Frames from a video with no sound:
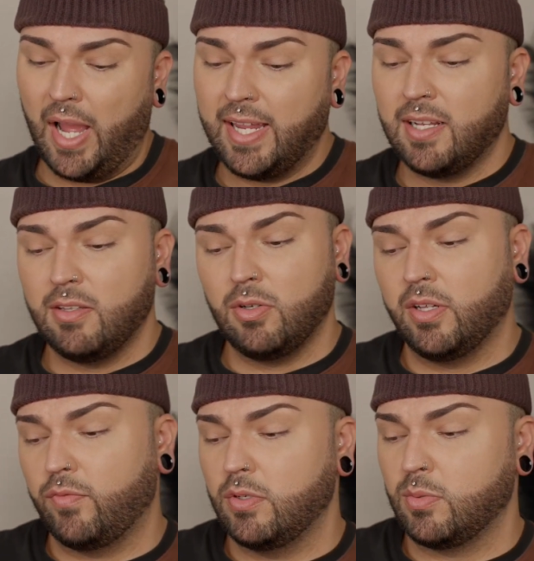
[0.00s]
I get a little
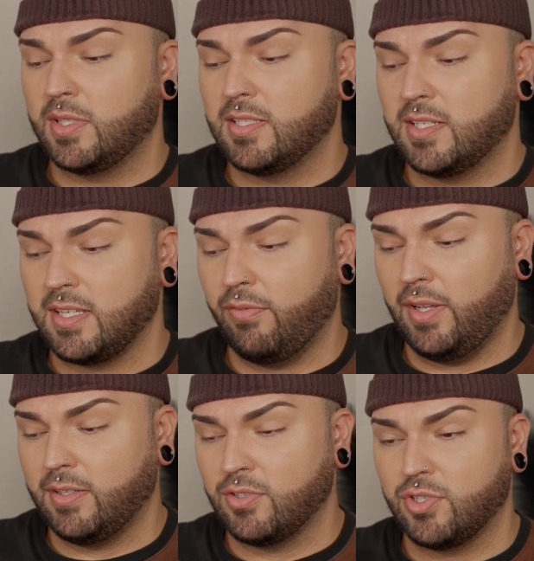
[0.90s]
confused with this because I feel
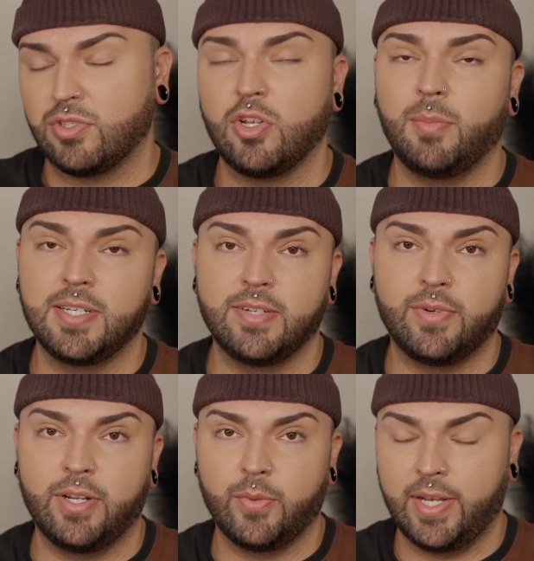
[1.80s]
like there's just so many
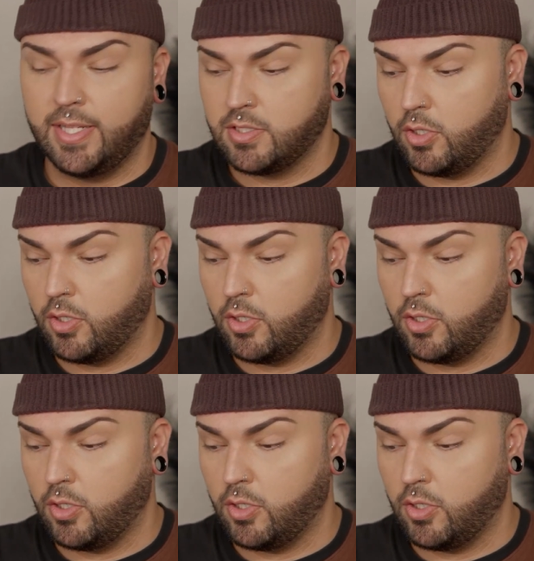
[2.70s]
different ingredients.